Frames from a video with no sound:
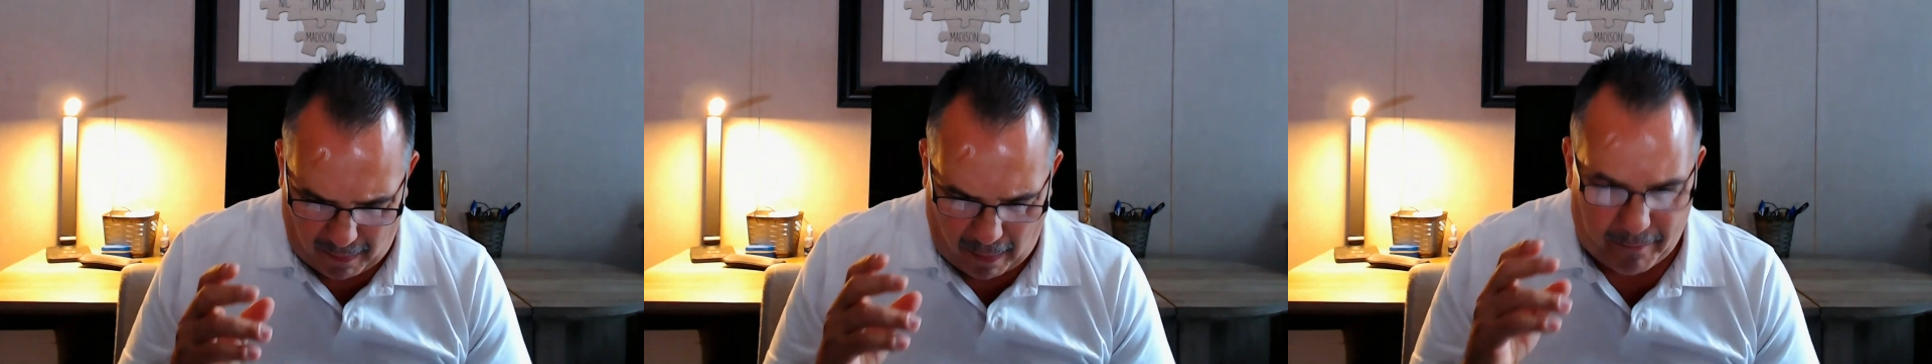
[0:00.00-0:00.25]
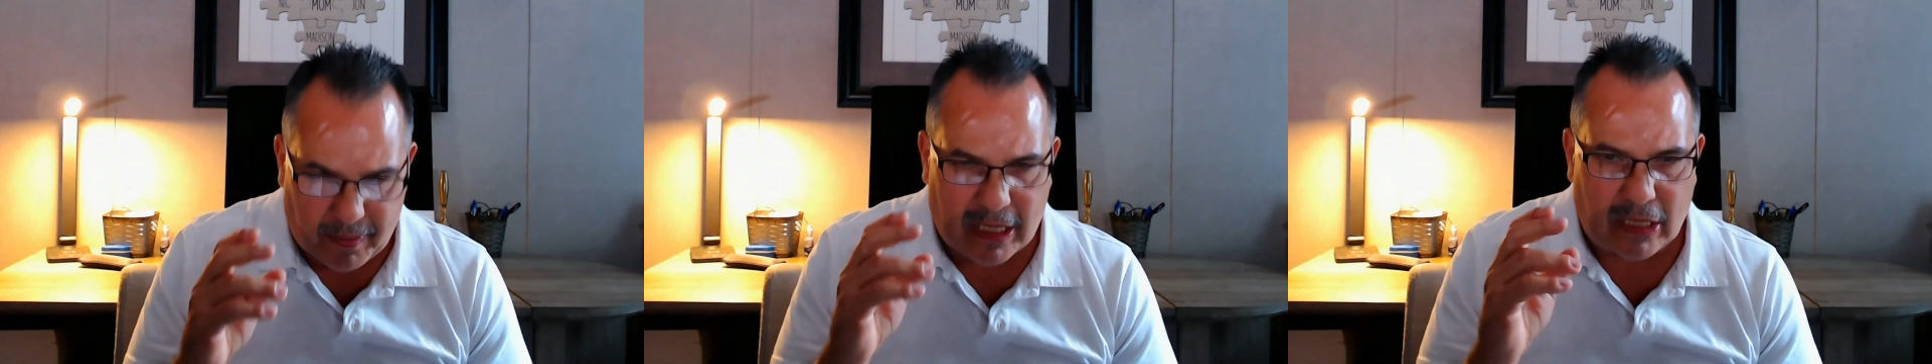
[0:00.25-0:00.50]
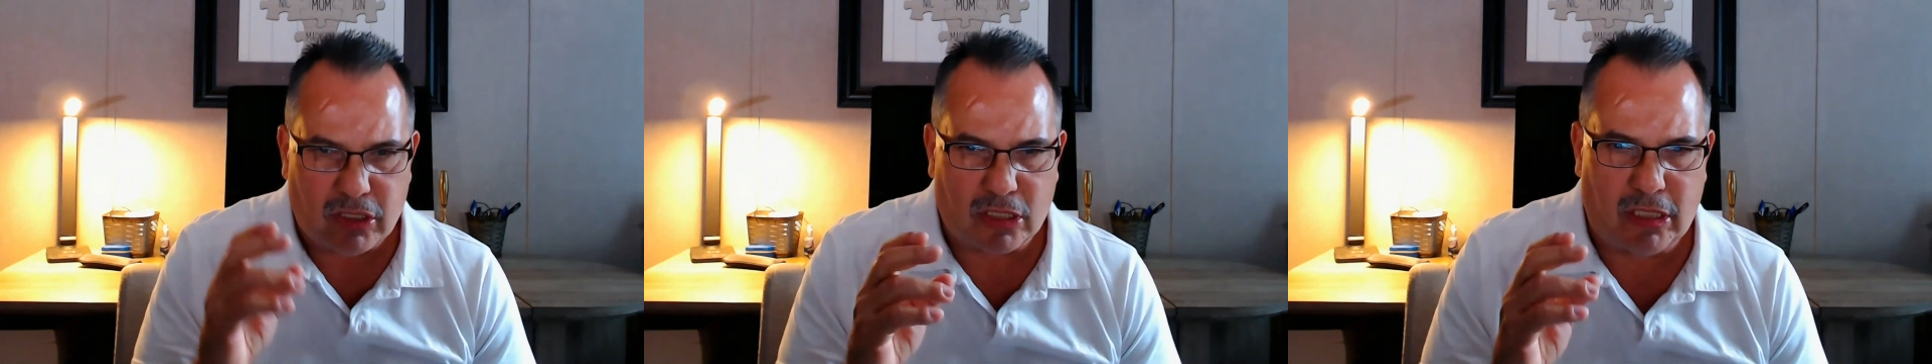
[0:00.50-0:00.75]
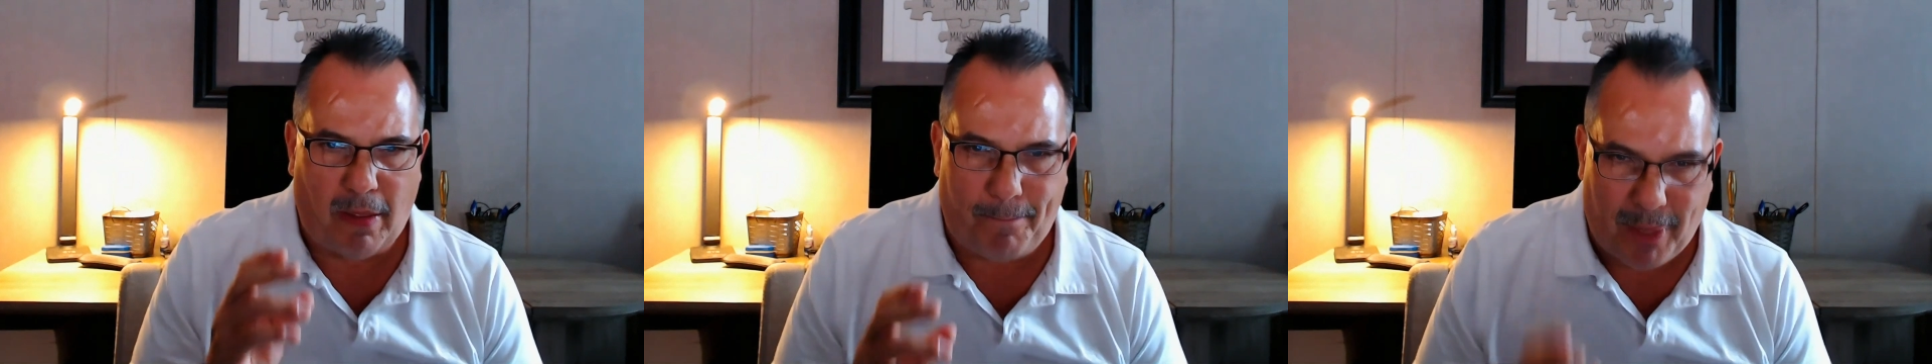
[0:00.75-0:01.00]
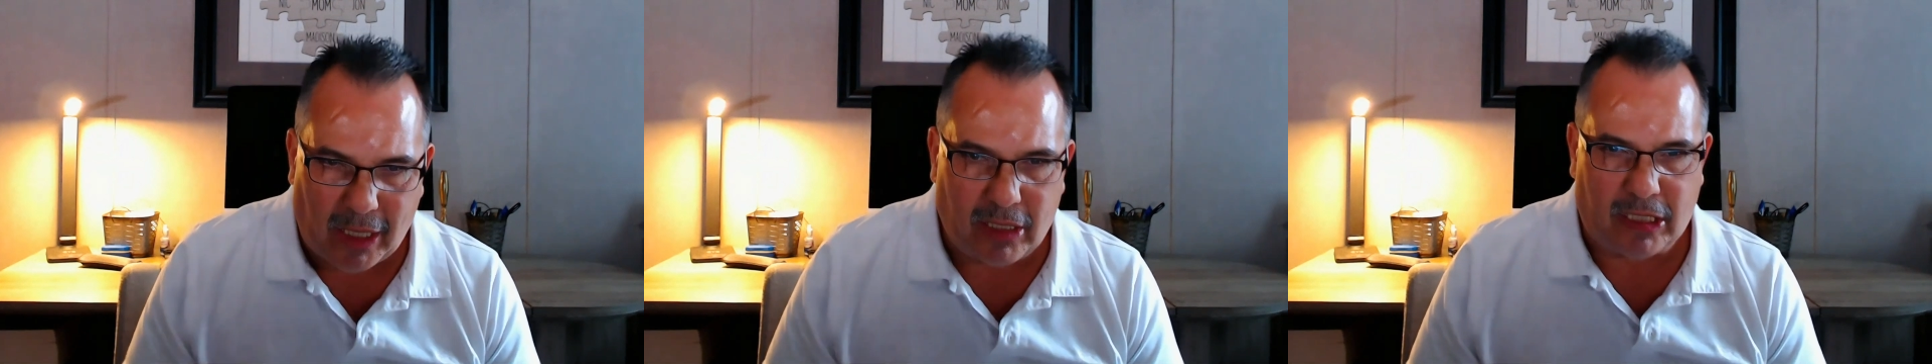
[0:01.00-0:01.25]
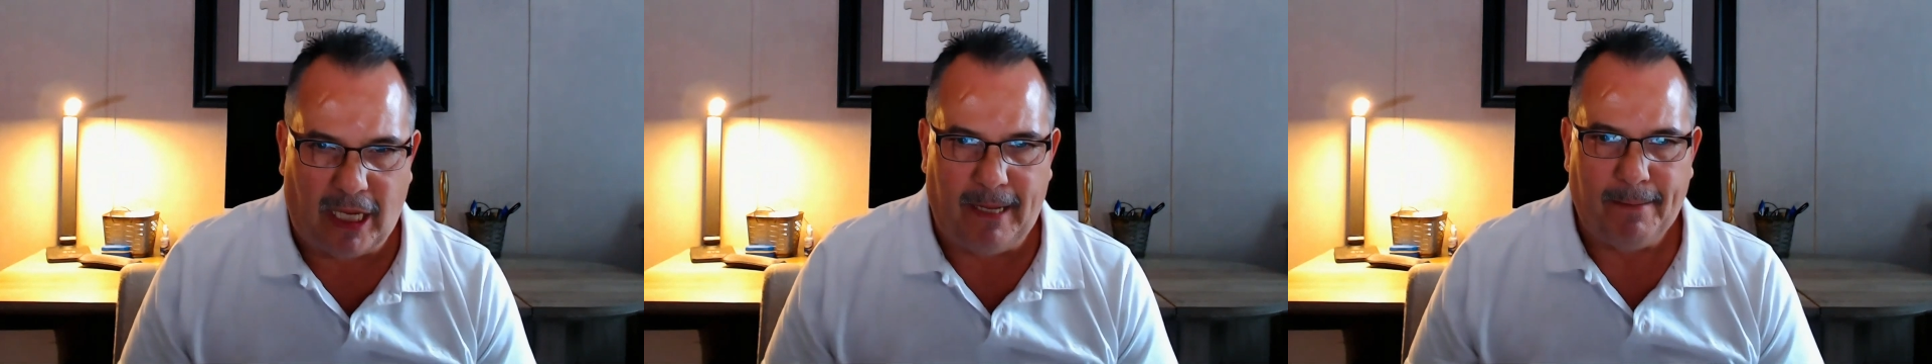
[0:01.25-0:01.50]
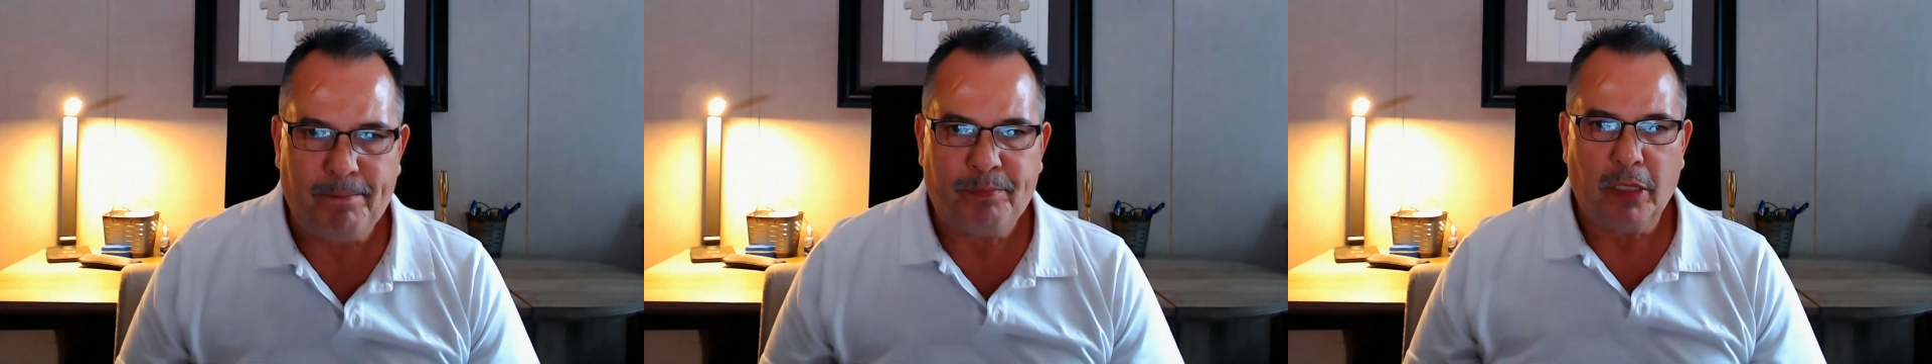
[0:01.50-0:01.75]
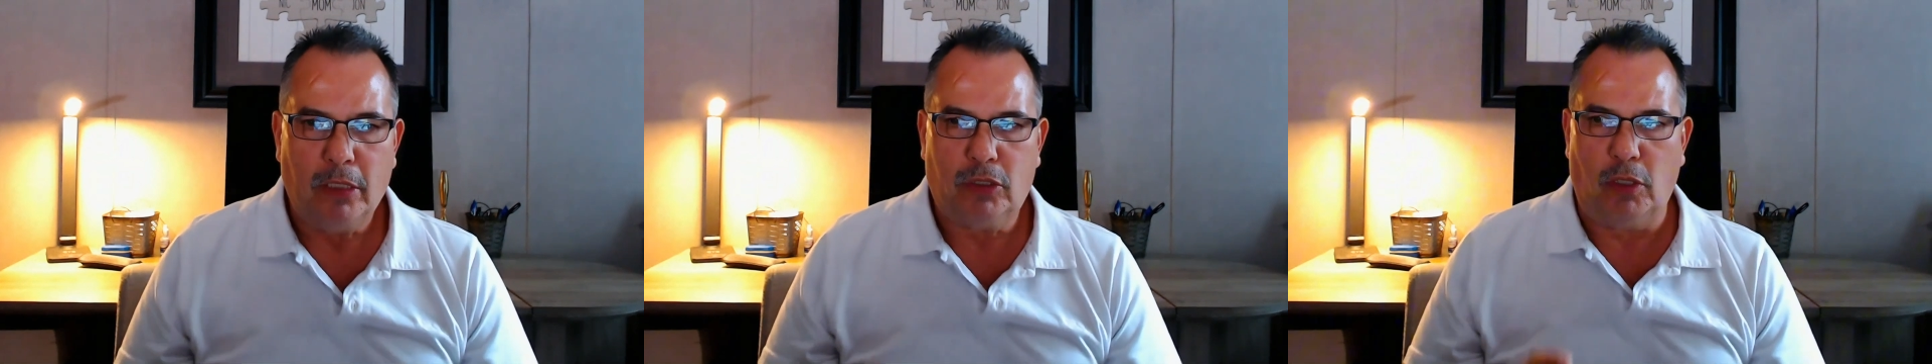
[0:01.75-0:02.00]
uh, gives us the ability
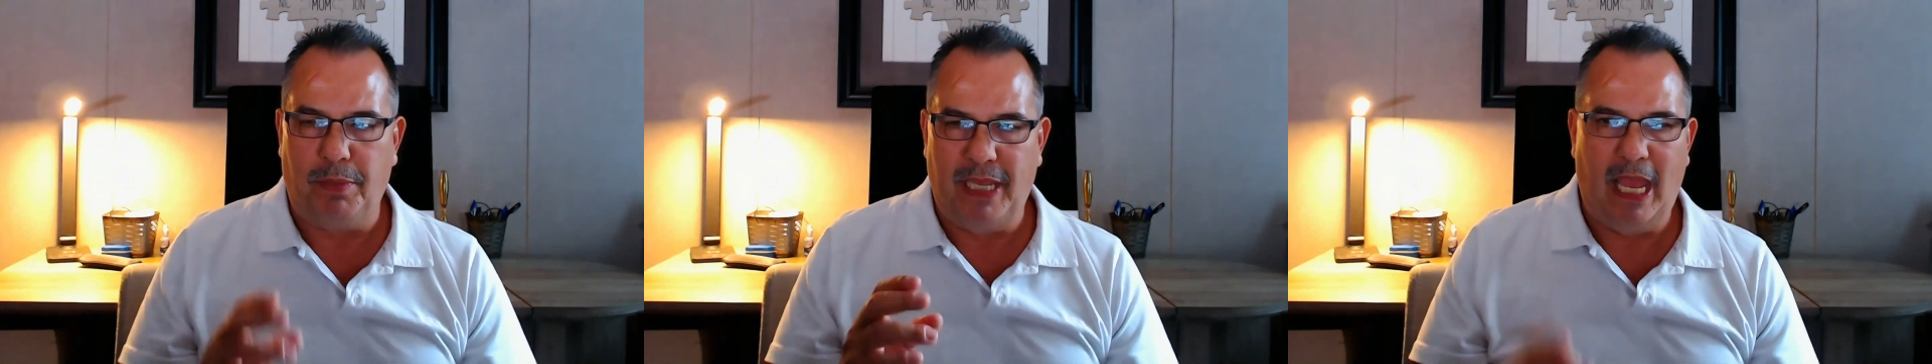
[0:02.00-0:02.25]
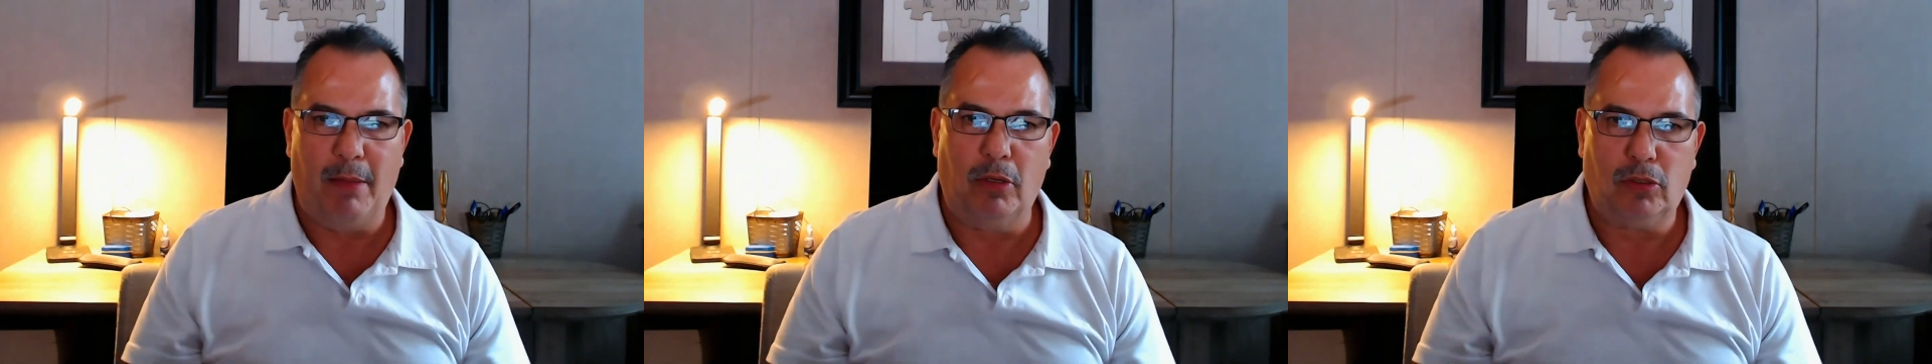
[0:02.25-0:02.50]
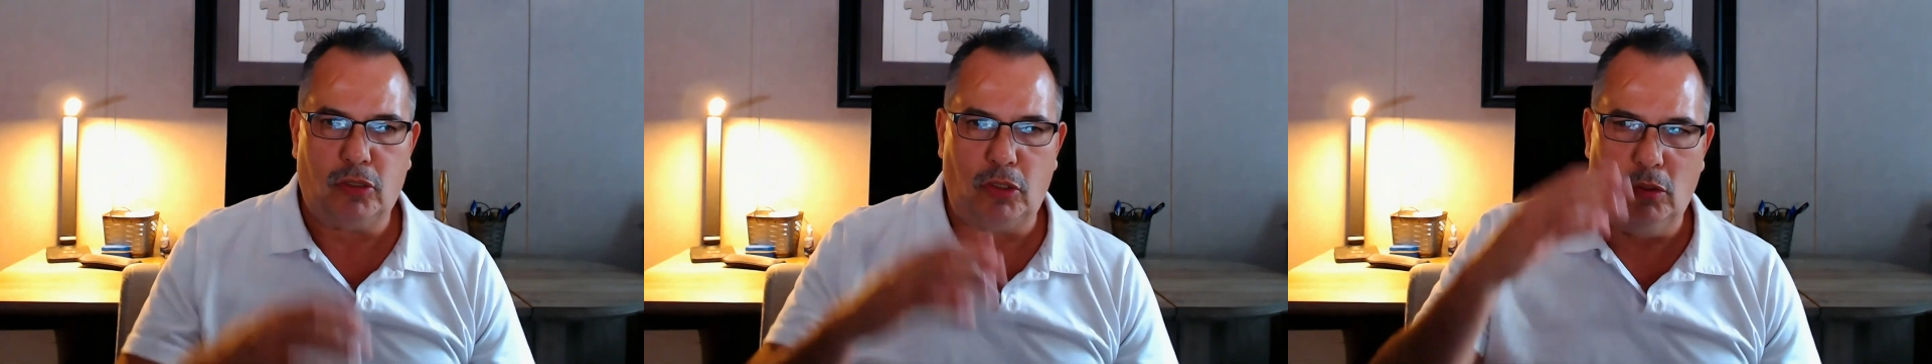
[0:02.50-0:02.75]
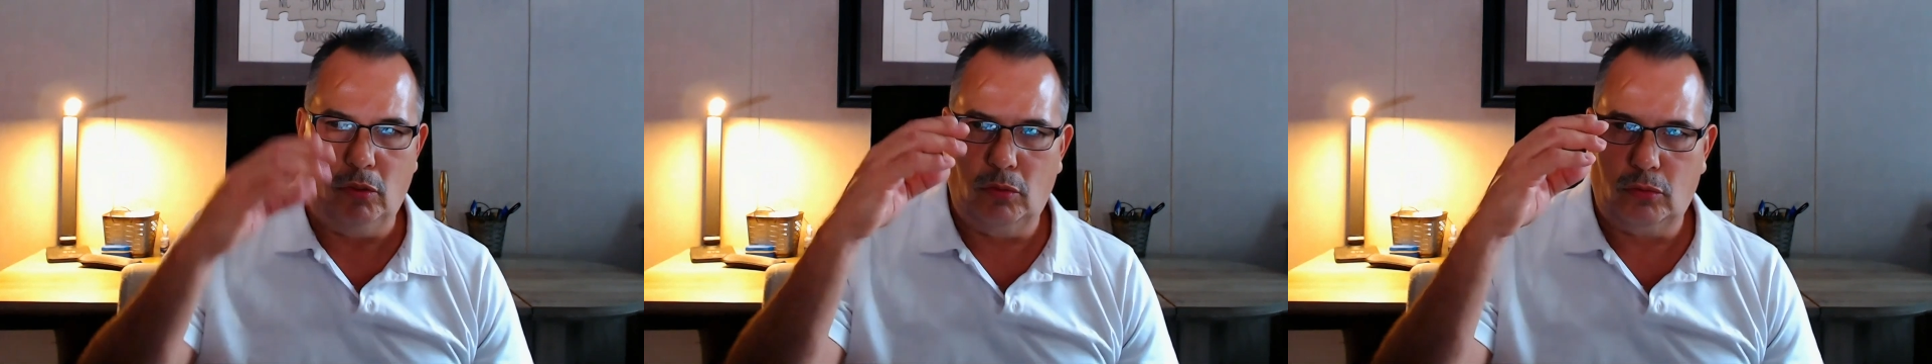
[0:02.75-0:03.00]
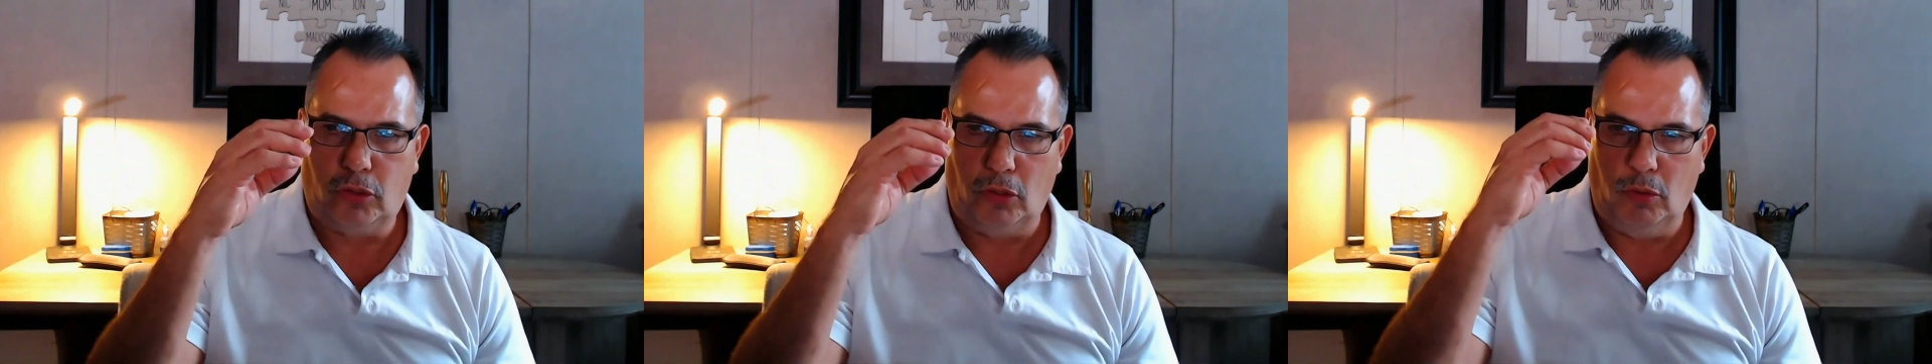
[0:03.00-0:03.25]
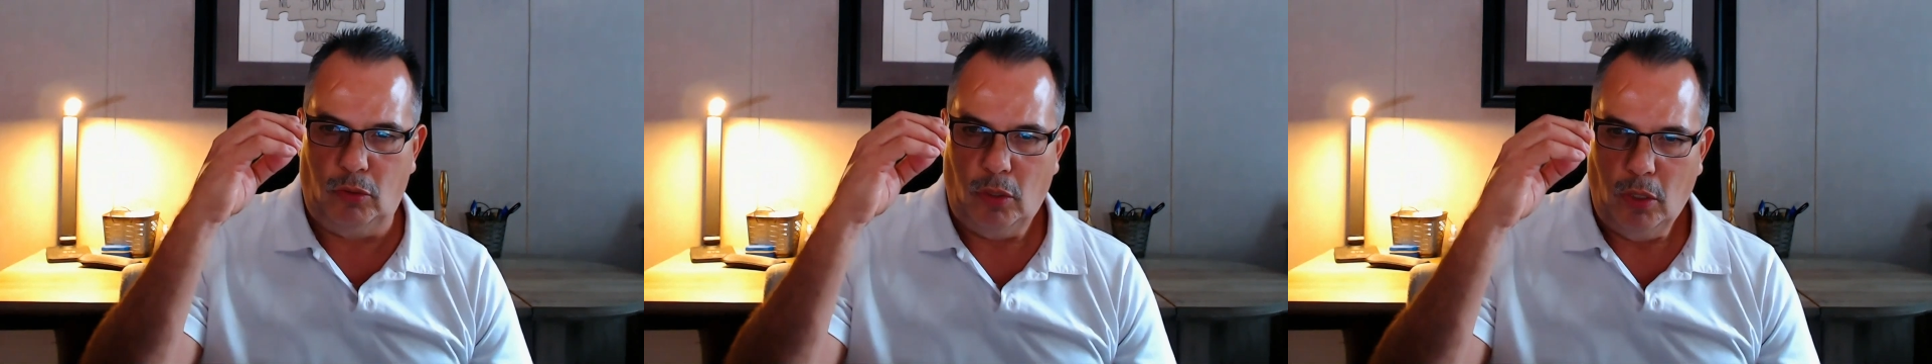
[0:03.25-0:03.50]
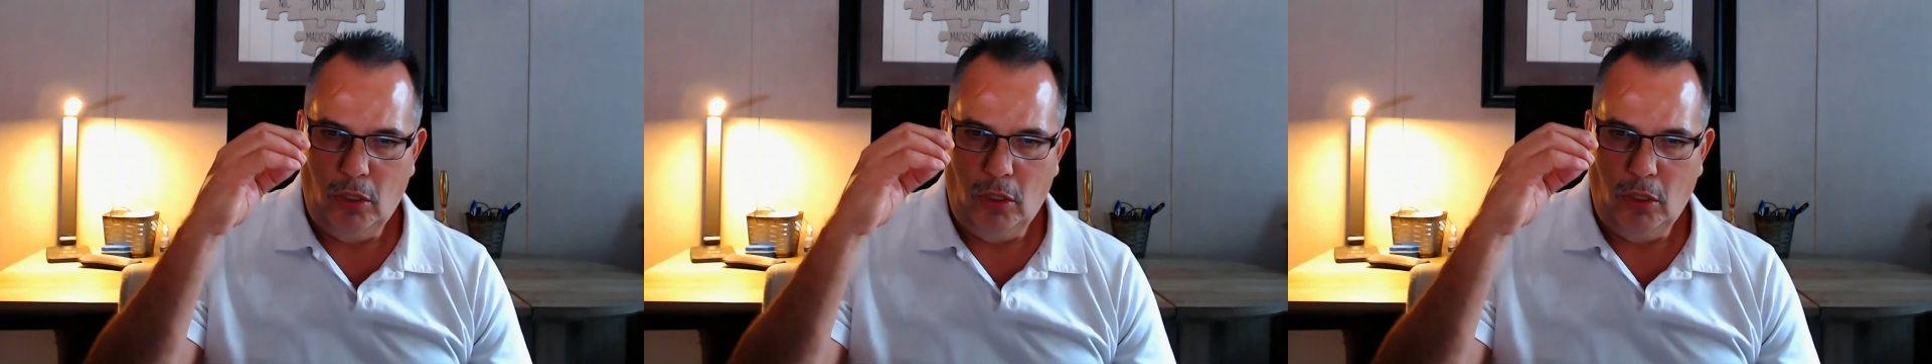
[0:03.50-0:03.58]
to be able to to